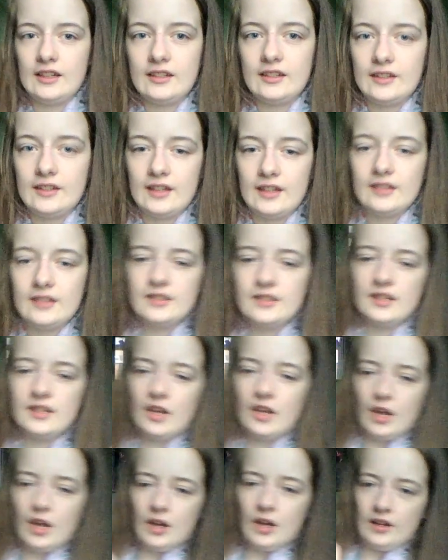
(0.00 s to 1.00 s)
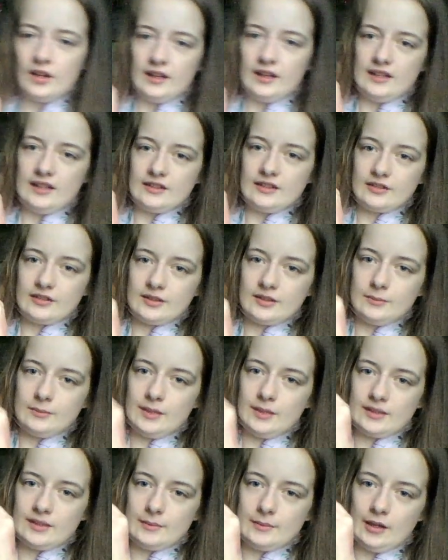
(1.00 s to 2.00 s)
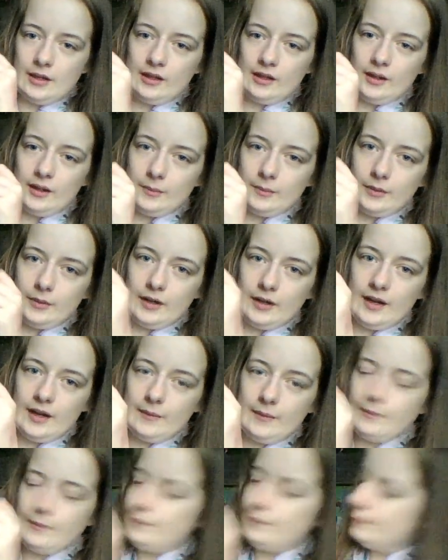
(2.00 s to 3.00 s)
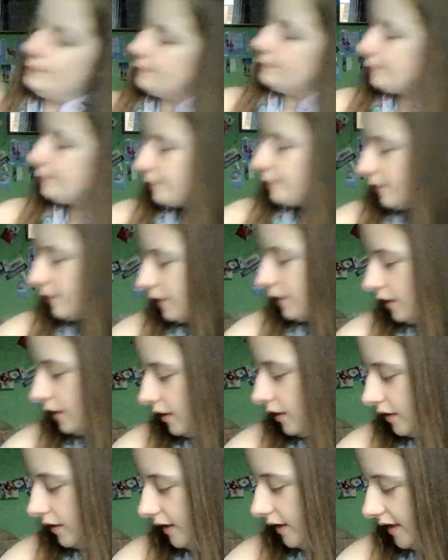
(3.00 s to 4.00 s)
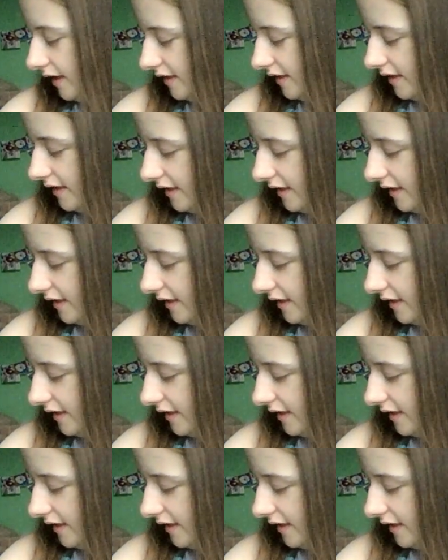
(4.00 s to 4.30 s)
These look a bit smaller, but um, these are skinny um,